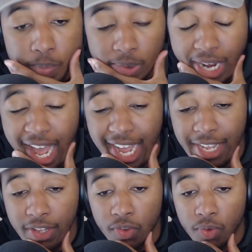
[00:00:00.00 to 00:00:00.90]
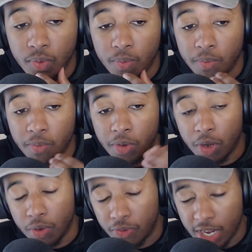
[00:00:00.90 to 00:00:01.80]
Last,
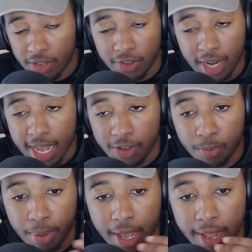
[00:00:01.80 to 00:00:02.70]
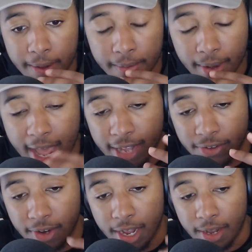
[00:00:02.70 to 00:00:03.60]
second to last play
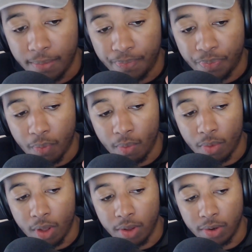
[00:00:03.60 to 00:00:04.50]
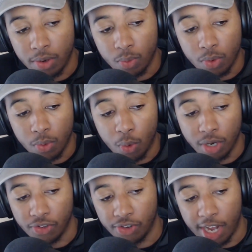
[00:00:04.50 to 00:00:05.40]
last night,
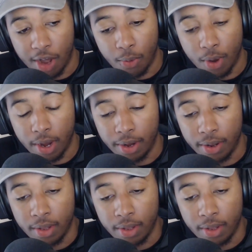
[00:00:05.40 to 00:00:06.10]
Warriors are down 1.